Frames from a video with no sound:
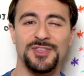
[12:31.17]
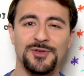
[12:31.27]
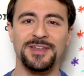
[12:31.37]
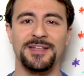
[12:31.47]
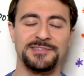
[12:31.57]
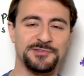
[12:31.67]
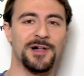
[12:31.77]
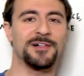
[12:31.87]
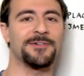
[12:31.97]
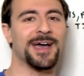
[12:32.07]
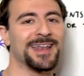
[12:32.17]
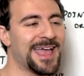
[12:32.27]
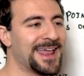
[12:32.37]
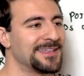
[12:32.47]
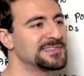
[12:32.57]
You can get disqualified,
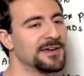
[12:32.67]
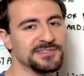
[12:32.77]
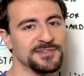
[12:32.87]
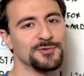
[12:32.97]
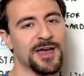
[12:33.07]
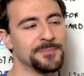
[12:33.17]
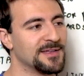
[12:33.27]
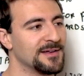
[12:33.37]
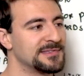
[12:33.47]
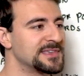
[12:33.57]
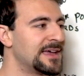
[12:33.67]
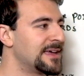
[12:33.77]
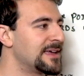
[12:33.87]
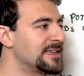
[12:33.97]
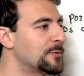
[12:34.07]
and it sucks to do that because
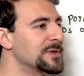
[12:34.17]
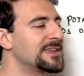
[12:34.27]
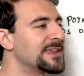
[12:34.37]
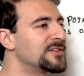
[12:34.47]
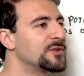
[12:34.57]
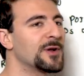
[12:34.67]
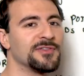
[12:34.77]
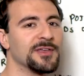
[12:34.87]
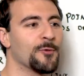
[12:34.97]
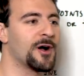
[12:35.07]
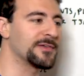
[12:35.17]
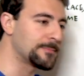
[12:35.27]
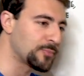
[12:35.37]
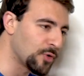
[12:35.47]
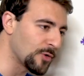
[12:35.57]
you really didn't do anything wrong in
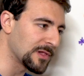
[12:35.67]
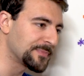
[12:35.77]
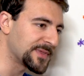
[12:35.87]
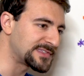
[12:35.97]
the pool.